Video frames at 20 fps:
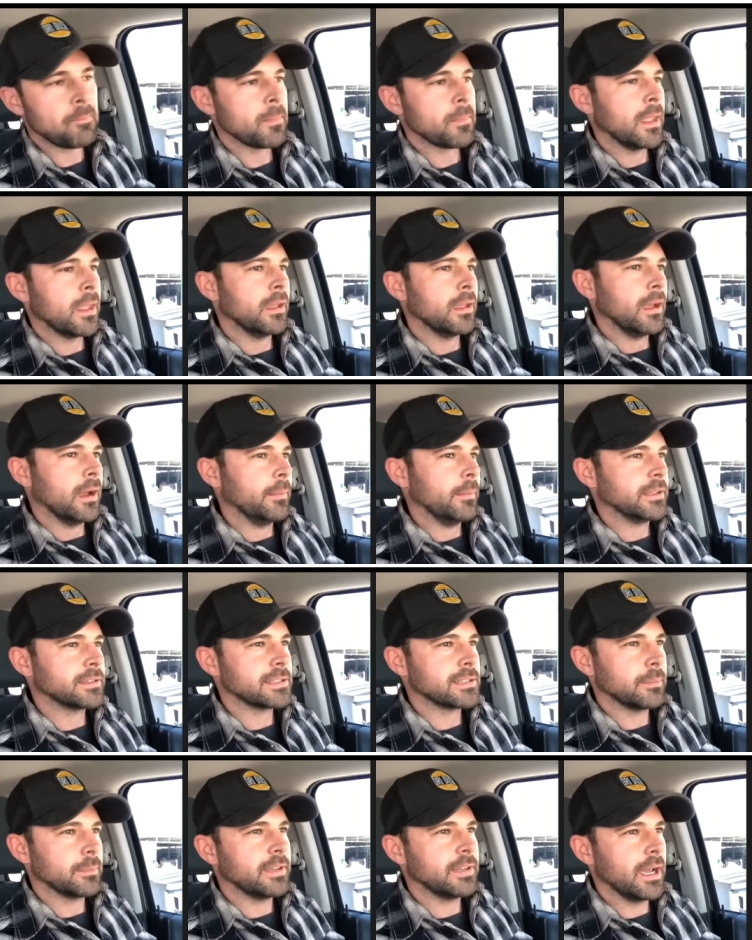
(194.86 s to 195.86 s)
I mean,
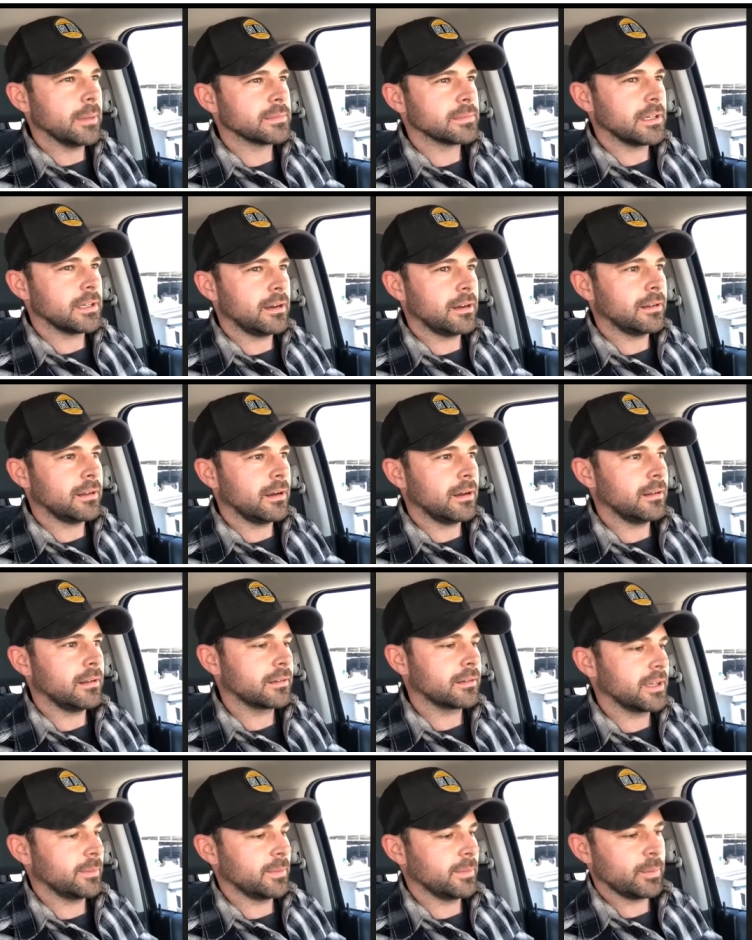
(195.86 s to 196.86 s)
sometimes I'll I'll
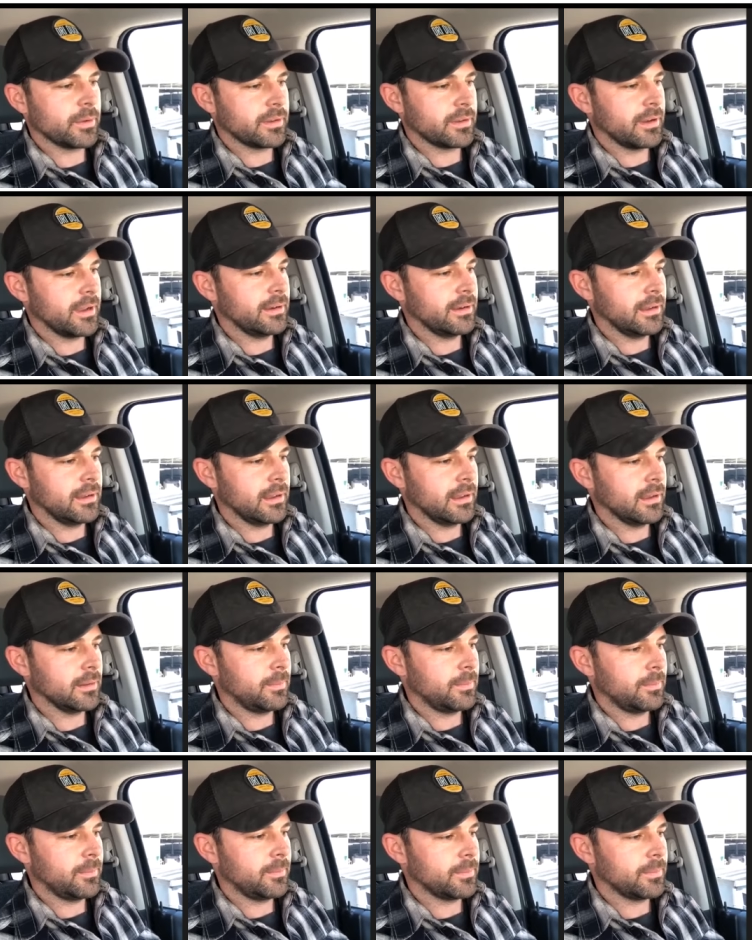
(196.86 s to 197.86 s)
come up with an idea,
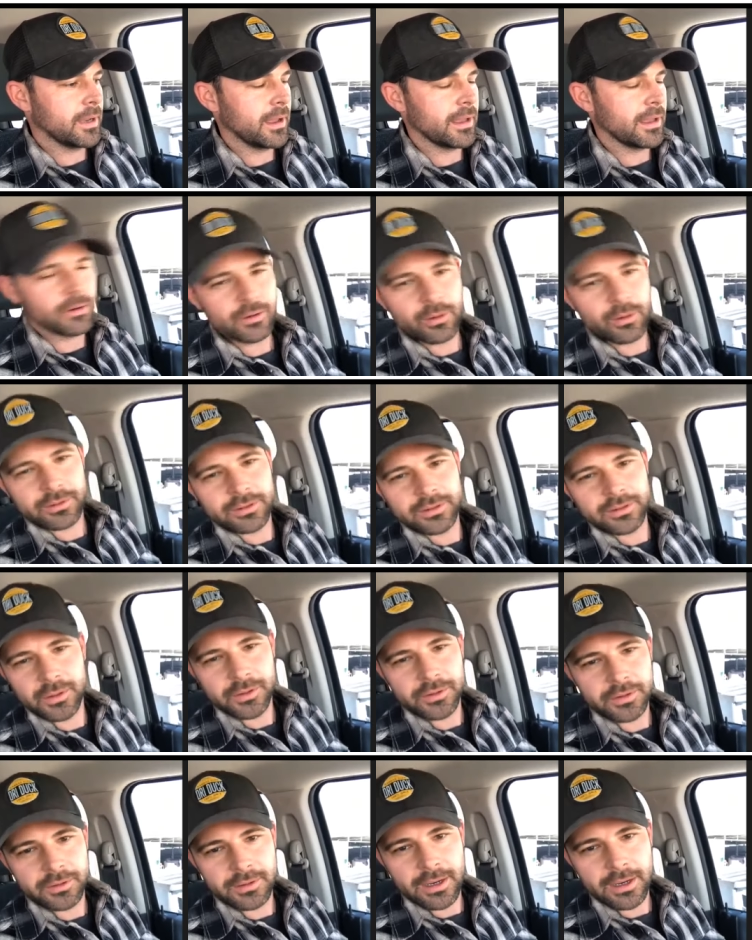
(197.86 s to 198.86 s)
and I don't know what to do
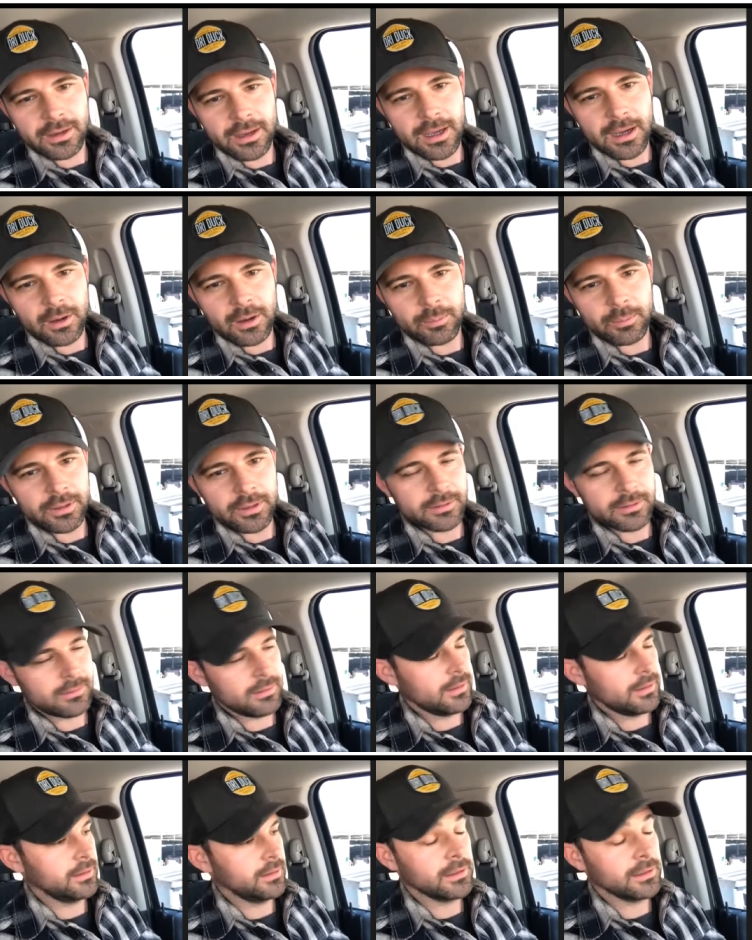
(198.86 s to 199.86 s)
with it right now, but
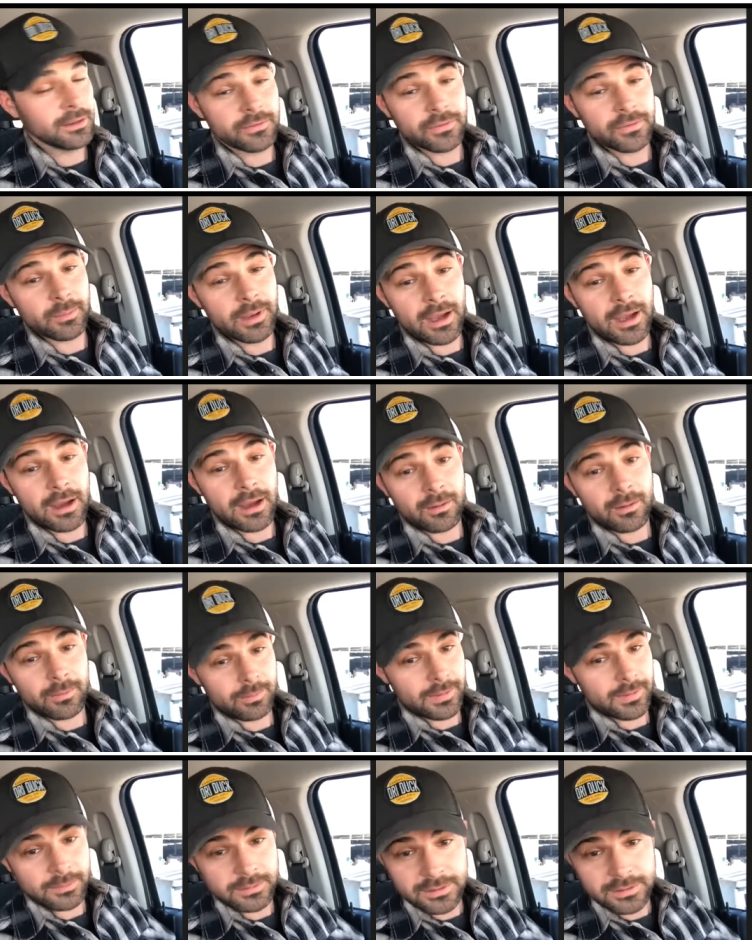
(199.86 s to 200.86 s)
a year from now,
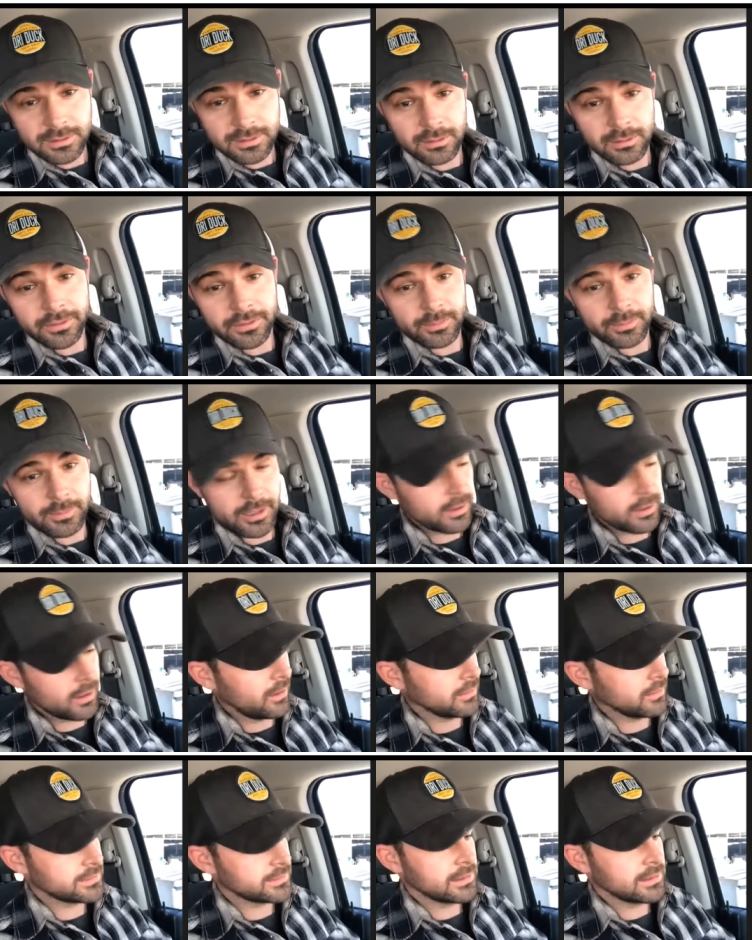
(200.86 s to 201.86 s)
I'm scrolling through my
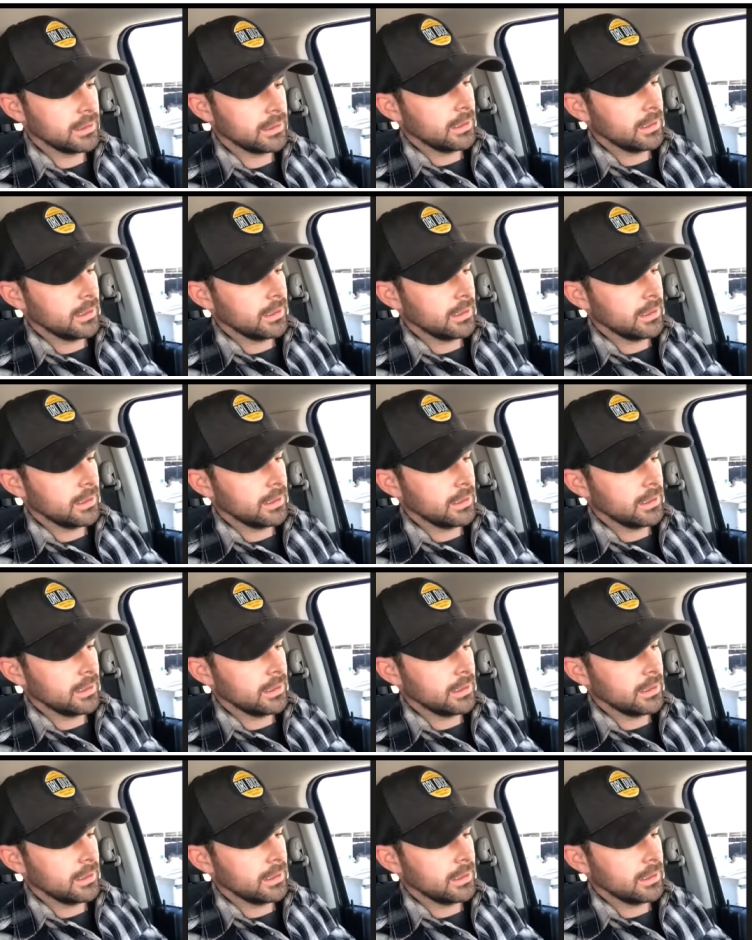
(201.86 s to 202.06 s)
notes,